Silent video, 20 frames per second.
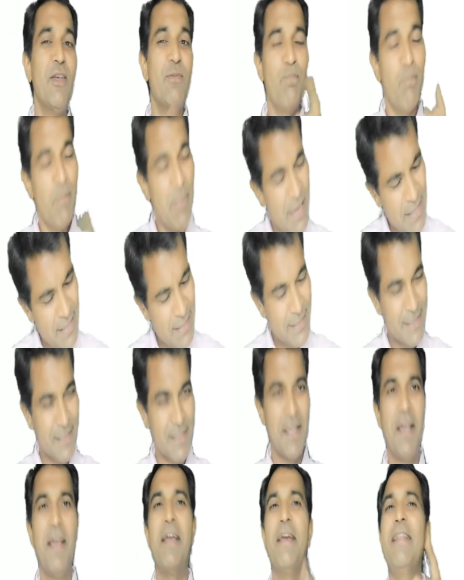
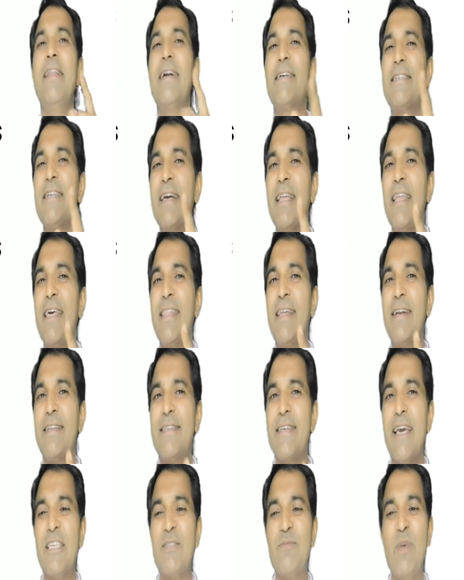Means electrical
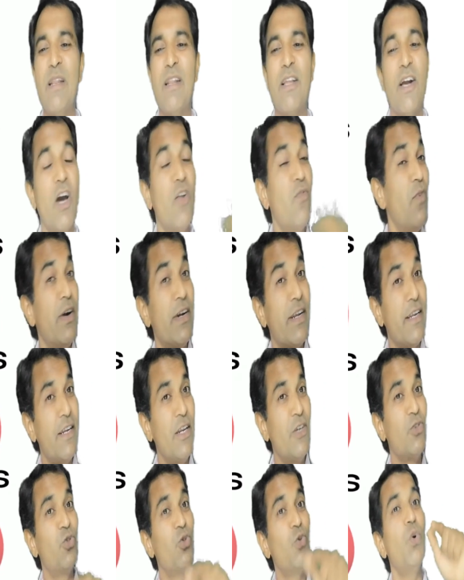energy has been converted
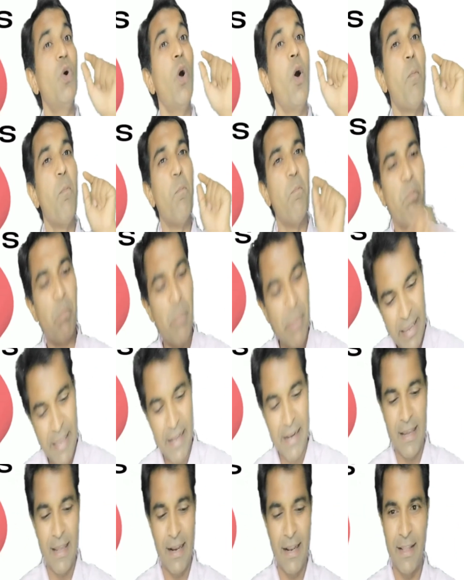into
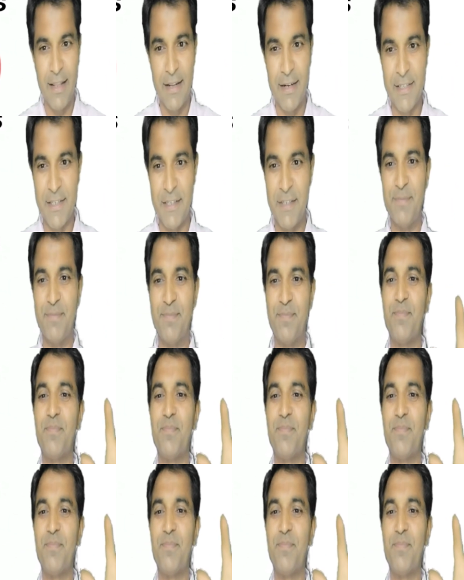mechanical energy.